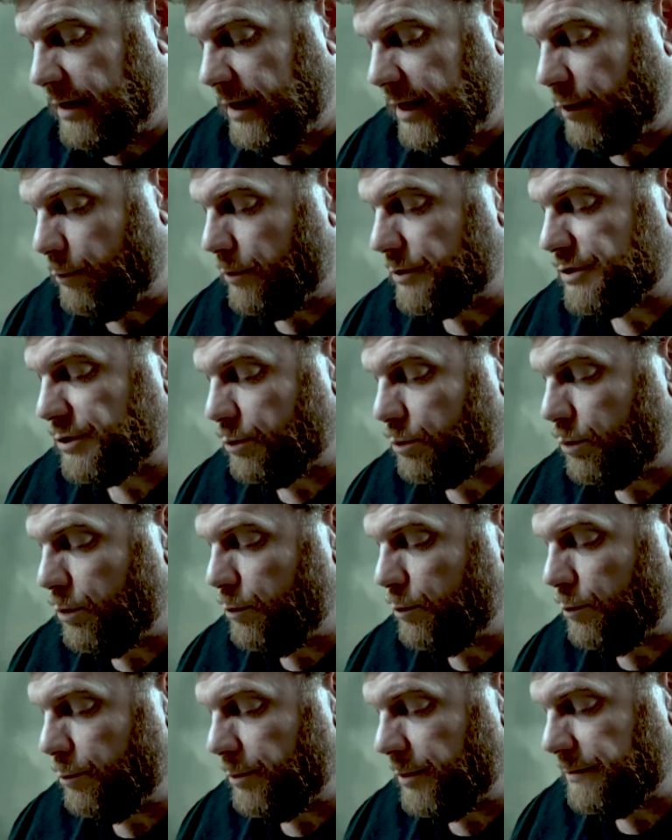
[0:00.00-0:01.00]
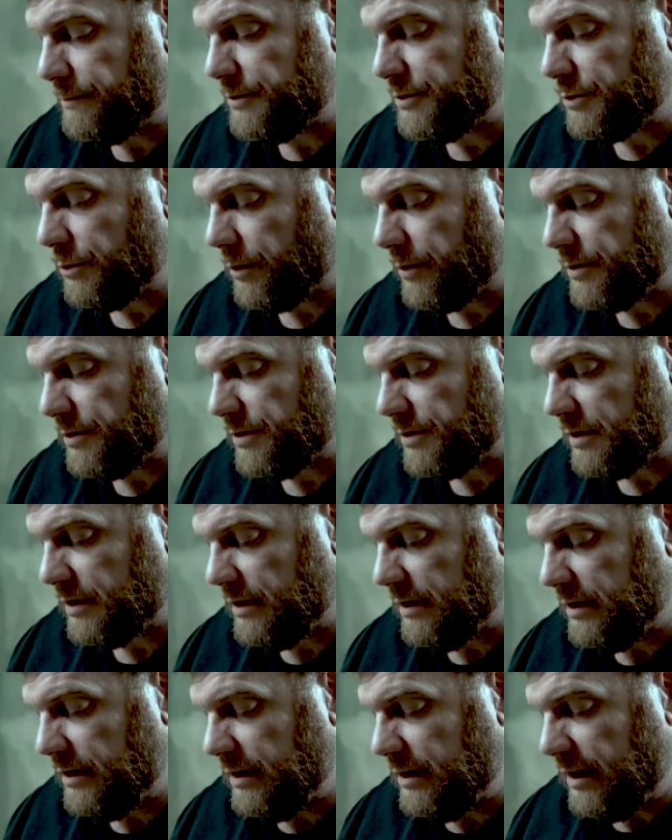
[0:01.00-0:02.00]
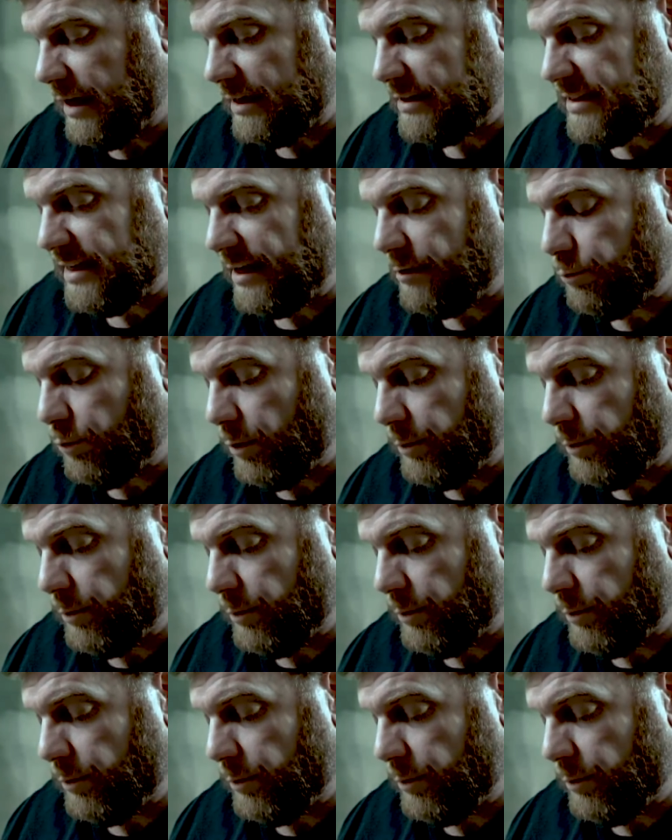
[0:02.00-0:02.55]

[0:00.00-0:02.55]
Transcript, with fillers: It was a womb of sorts, a dead